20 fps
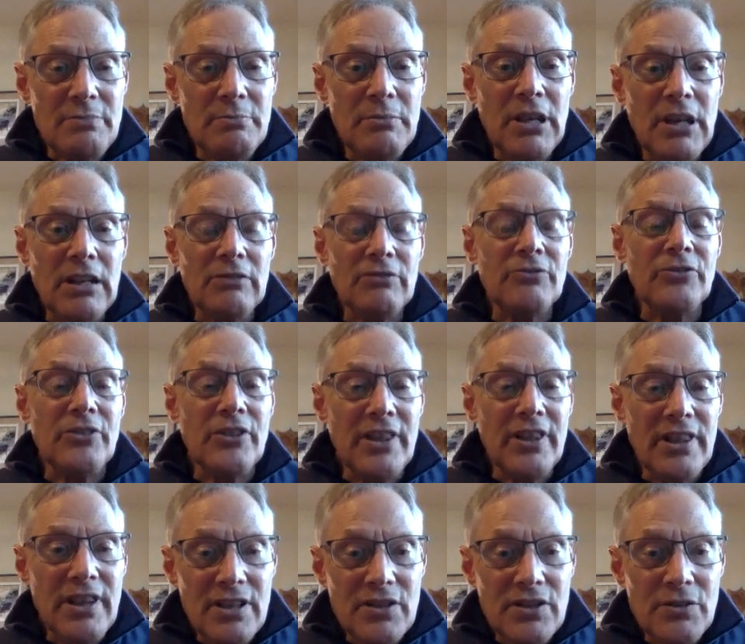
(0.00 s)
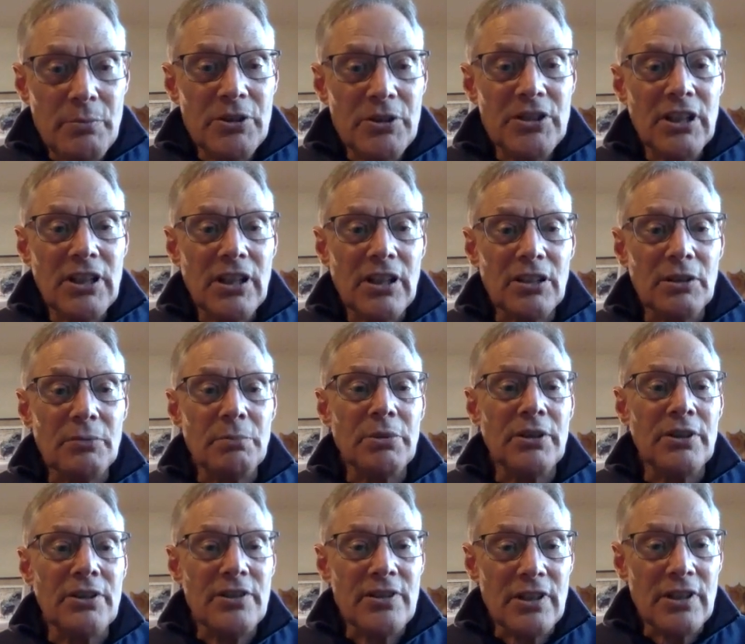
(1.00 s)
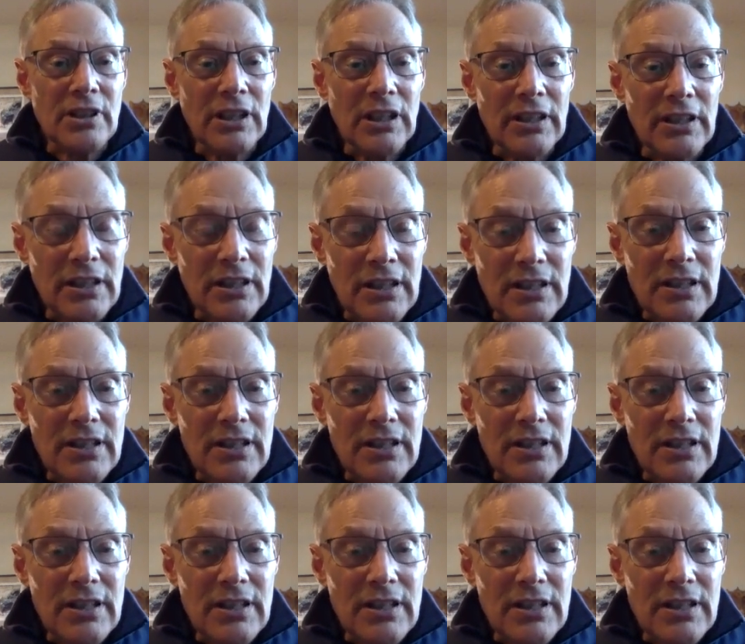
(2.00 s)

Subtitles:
meant for this particular person on